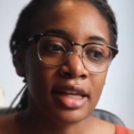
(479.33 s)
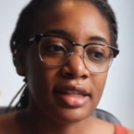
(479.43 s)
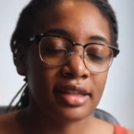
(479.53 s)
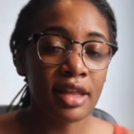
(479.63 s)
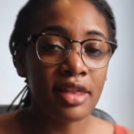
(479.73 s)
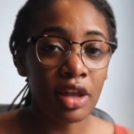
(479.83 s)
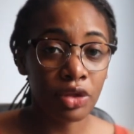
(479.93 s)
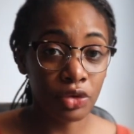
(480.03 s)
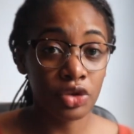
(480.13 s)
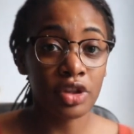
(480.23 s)
send that
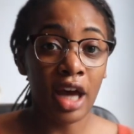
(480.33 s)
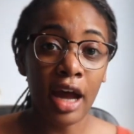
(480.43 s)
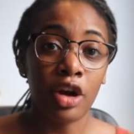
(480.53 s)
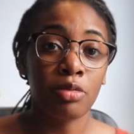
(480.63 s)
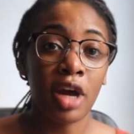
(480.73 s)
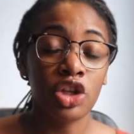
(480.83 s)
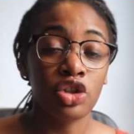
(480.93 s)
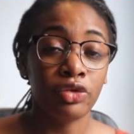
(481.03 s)
through to the hiring manager